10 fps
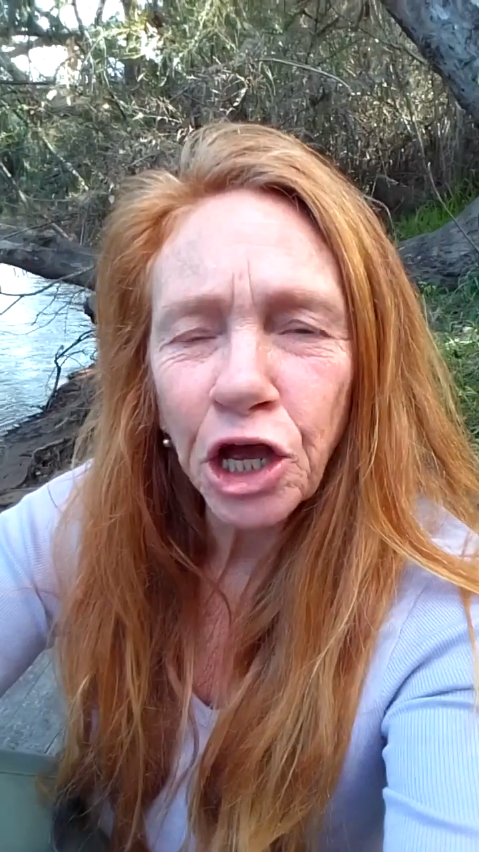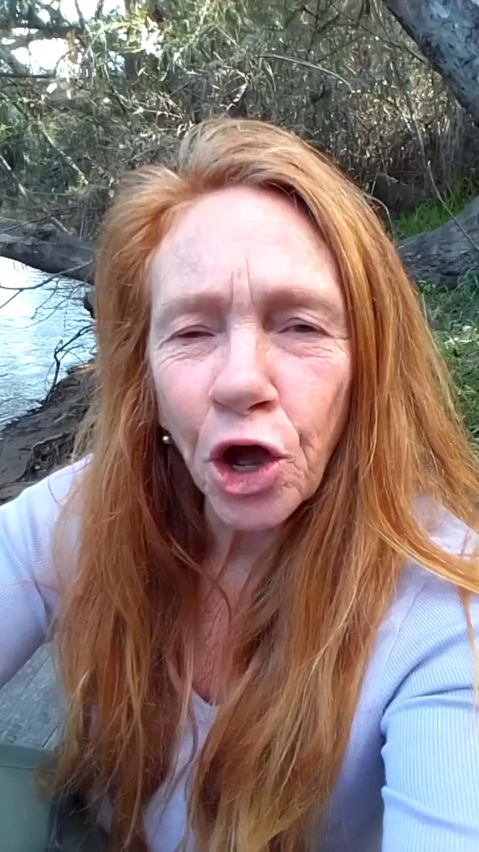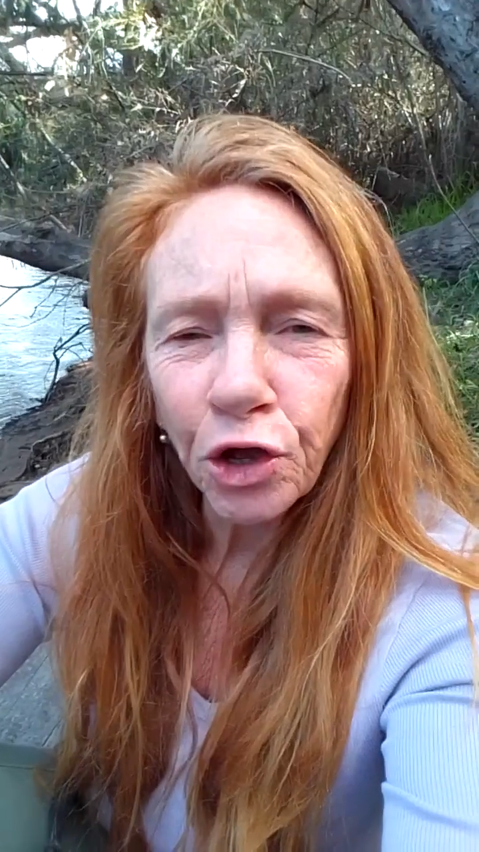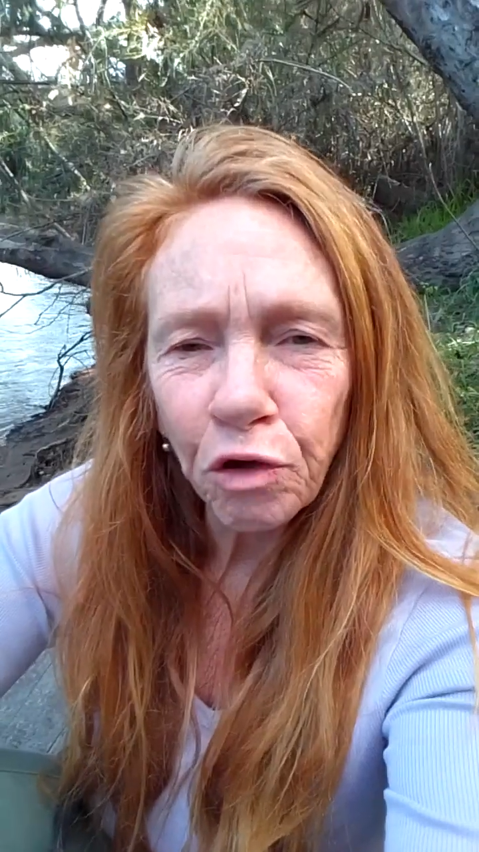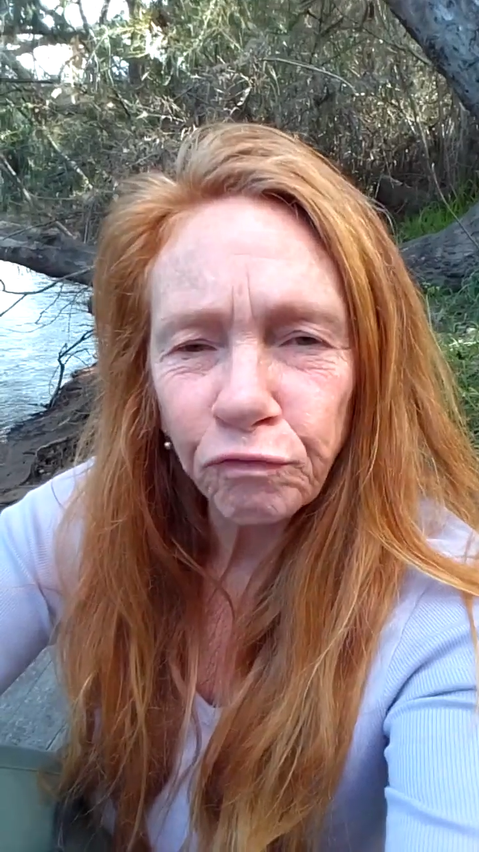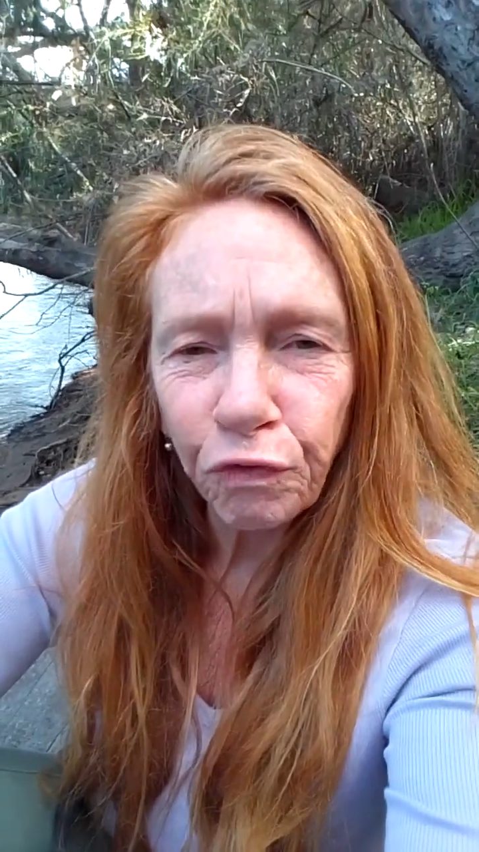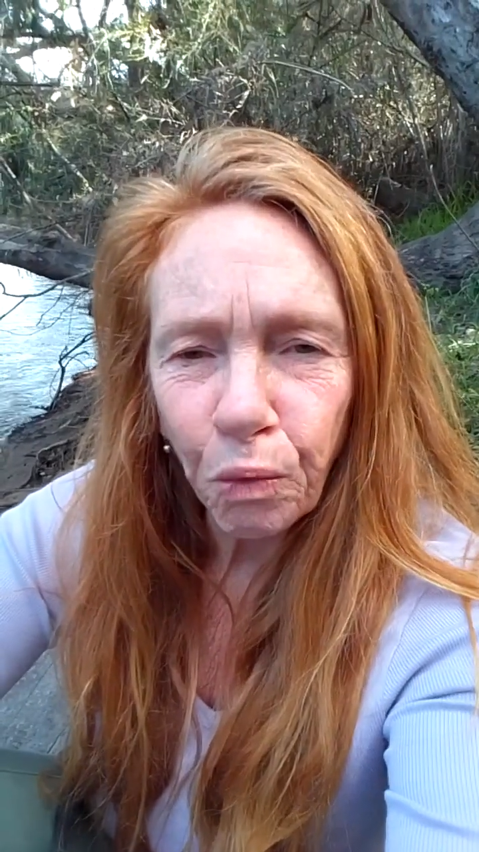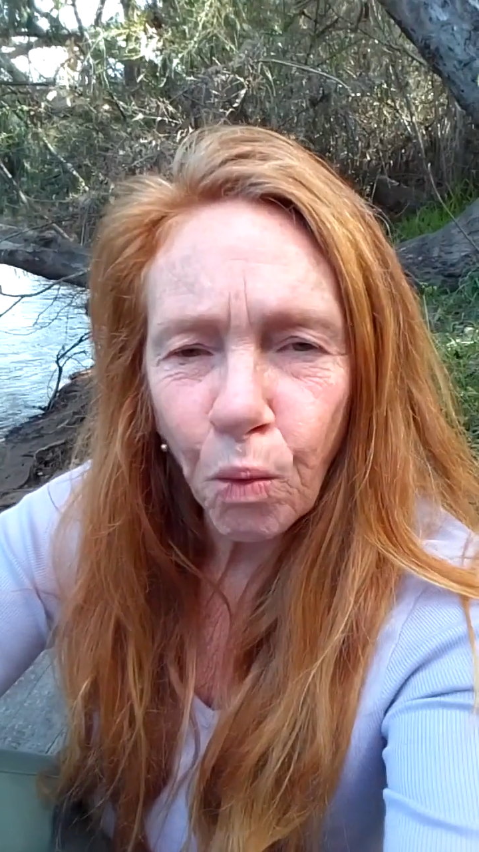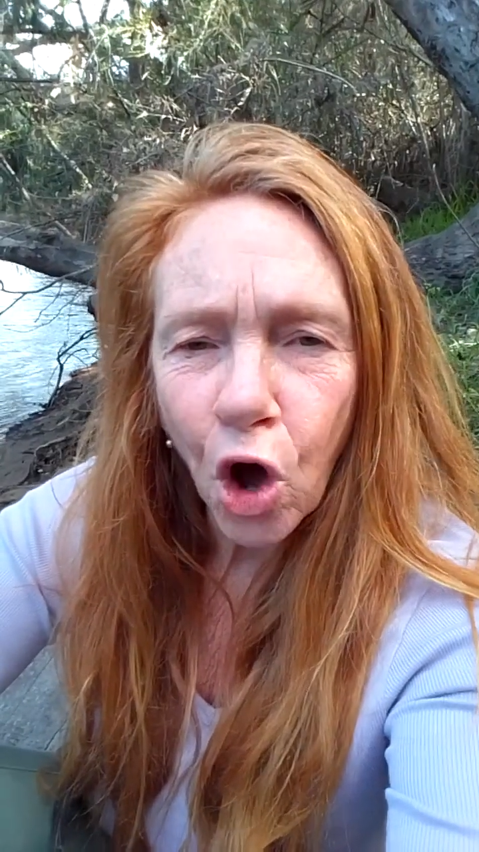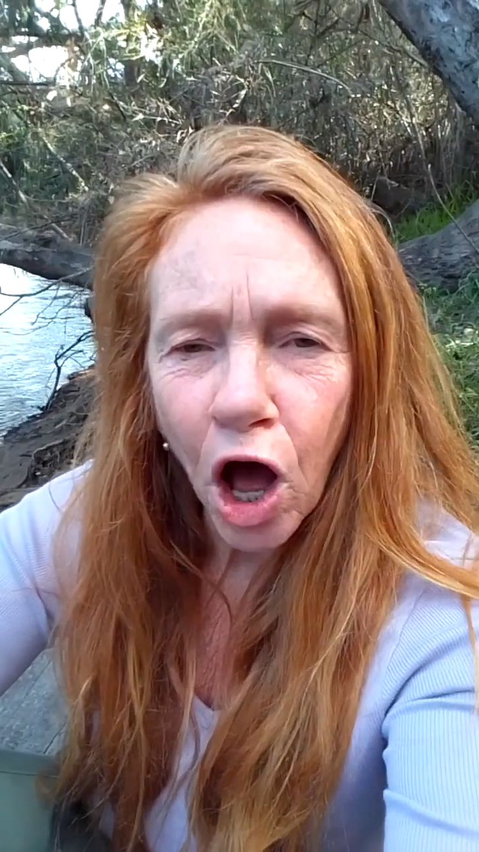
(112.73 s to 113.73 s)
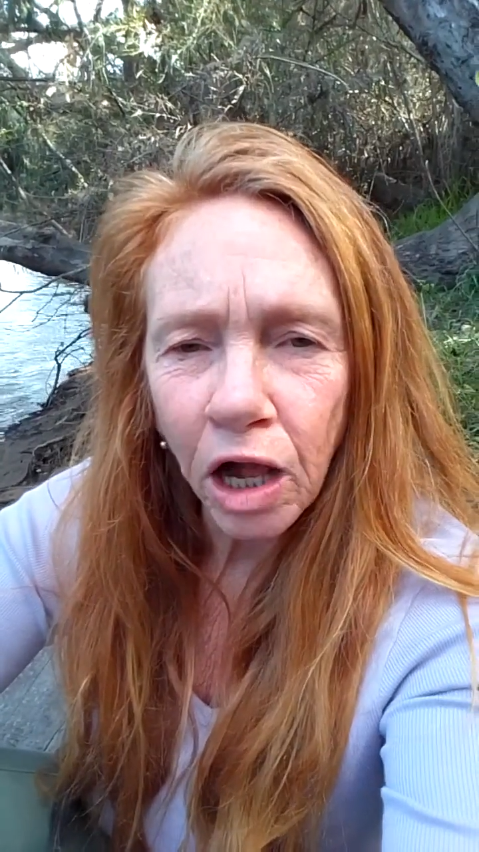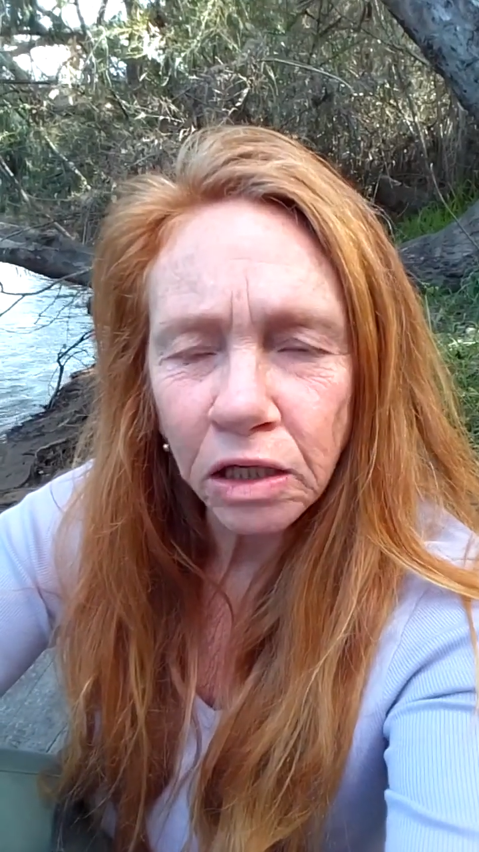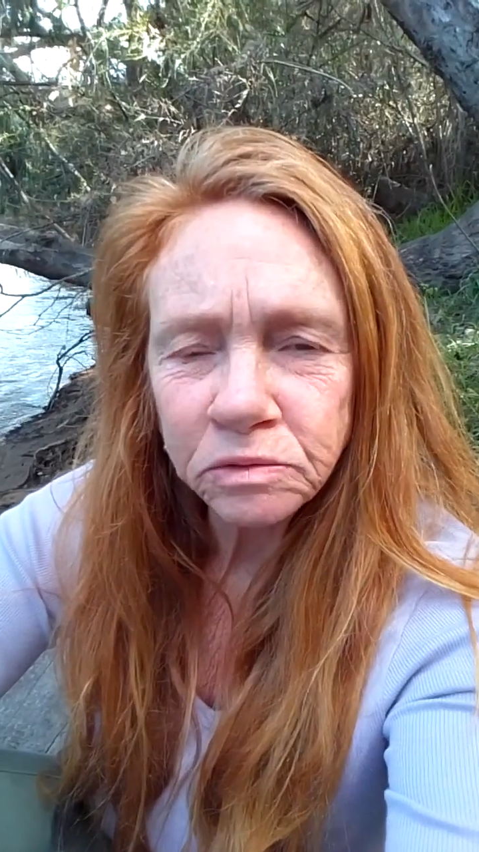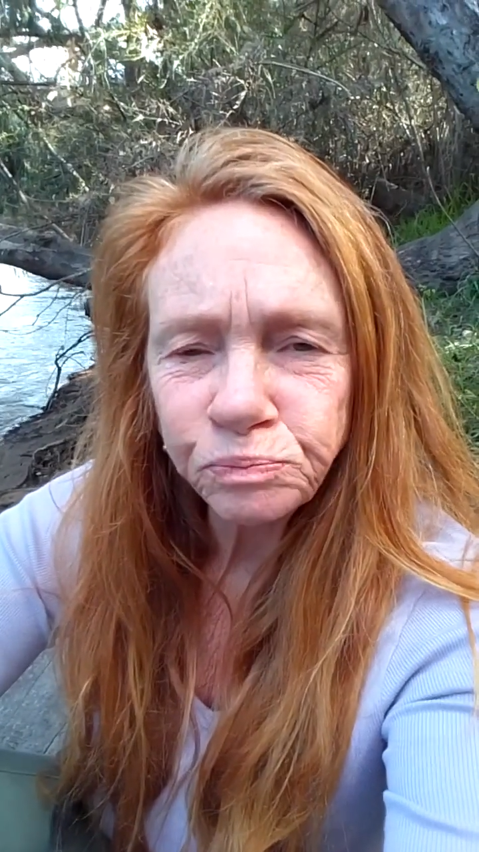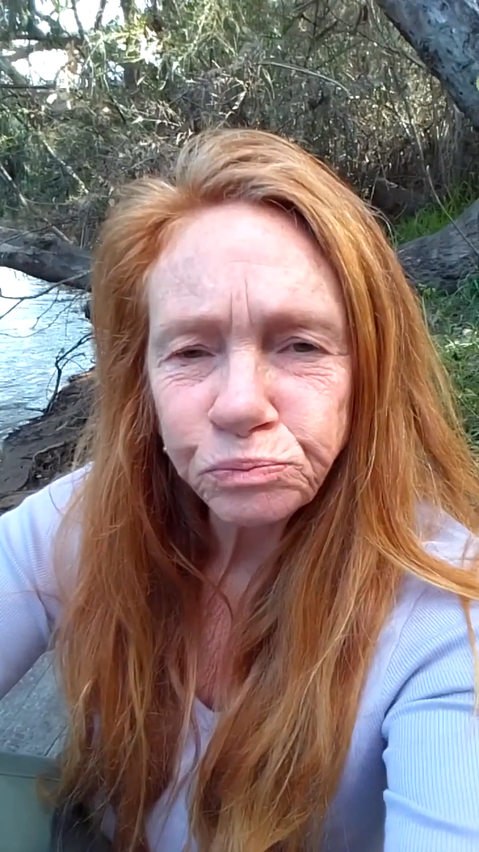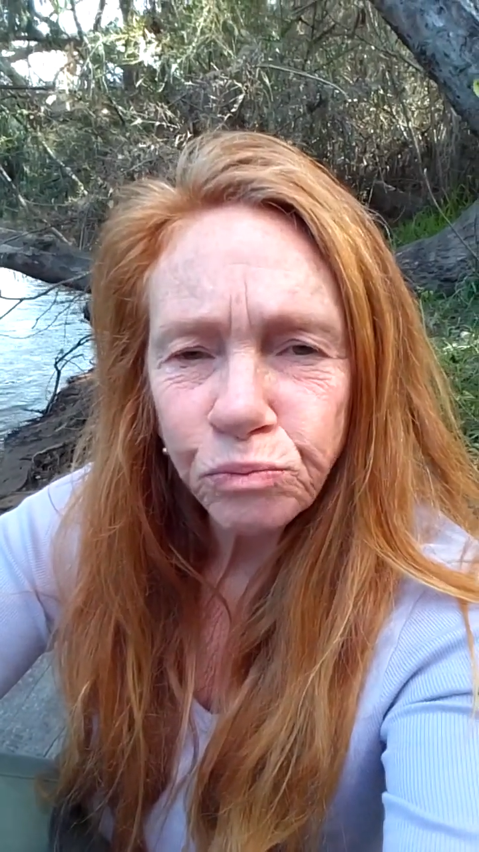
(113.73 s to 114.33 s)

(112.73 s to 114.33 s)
and going on for a while.